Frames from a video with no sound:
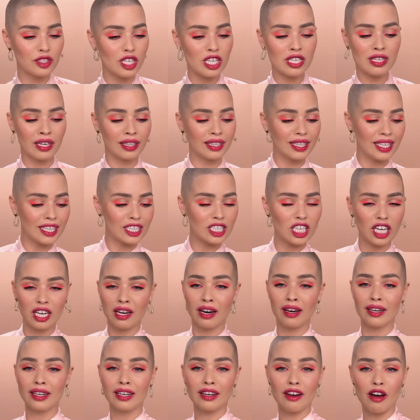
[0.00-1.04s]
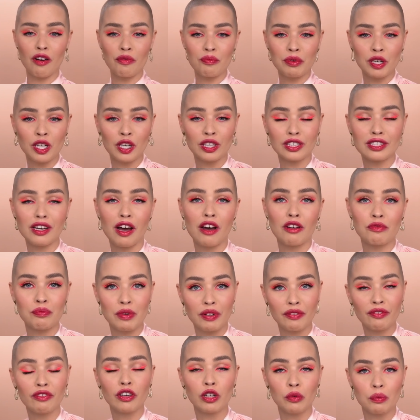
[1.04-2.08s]
deciding to cut it off because I've
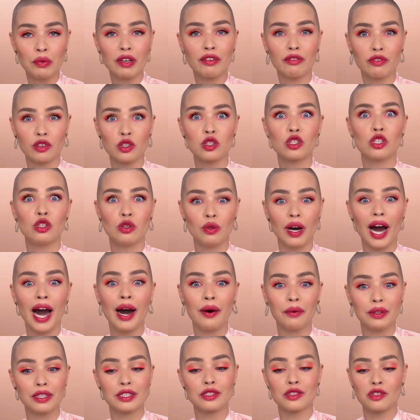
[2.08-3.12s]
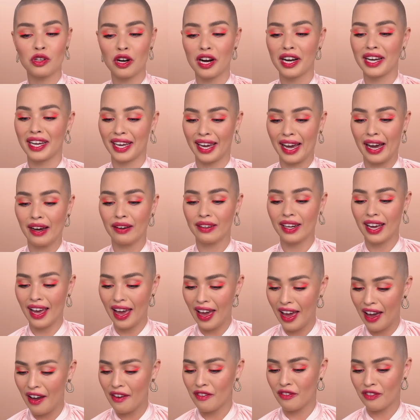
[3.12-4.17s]
been filming for 2 hours trying out
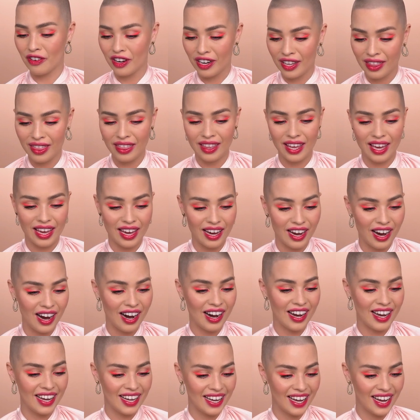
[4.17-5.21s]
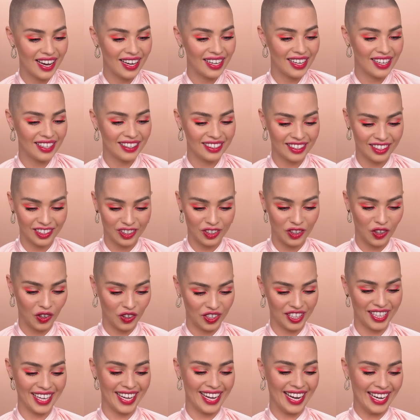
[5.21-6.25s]
everything I
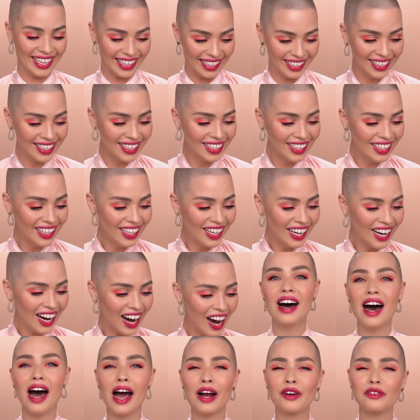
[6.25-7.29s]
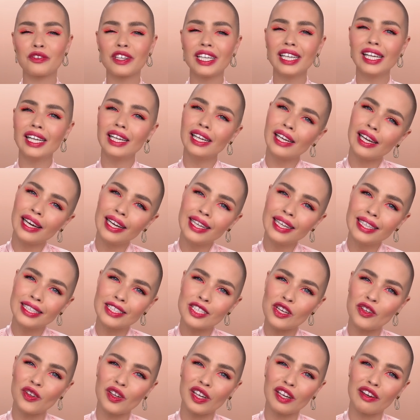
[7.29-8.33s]
got in. I really like
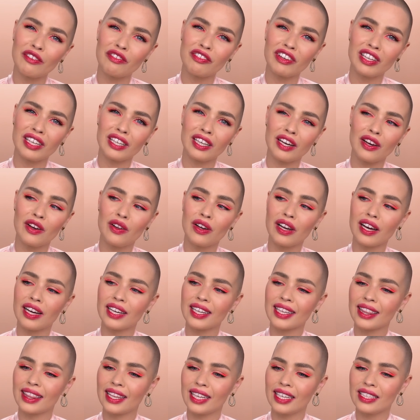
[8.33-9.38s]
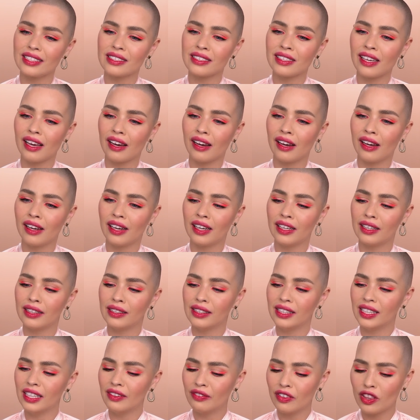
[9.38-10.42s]
doing a video like this,
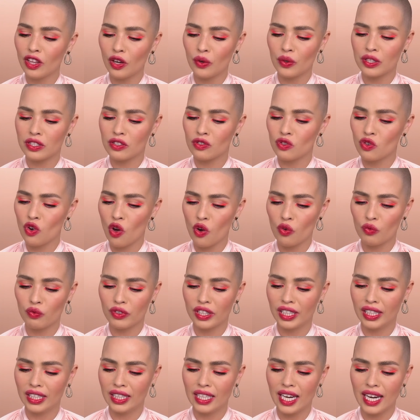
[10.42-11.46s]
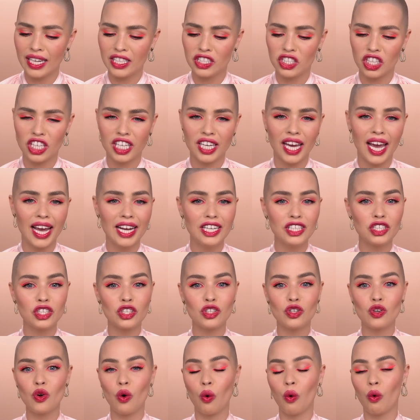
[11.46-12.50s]
even though it's not really
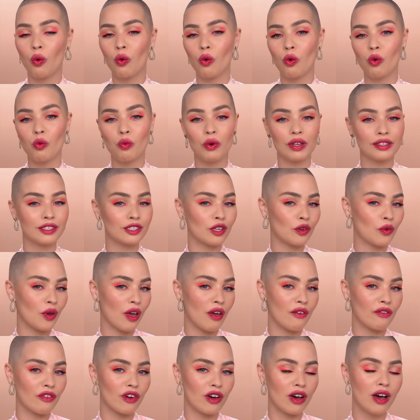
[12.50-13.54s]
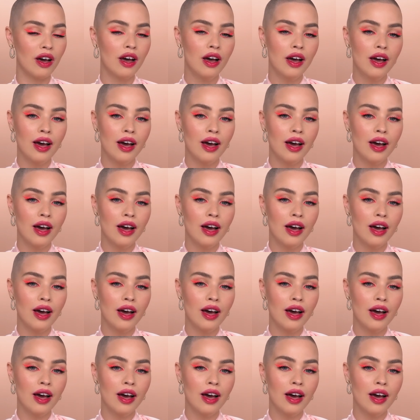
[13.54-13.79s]
educational or whatsoever.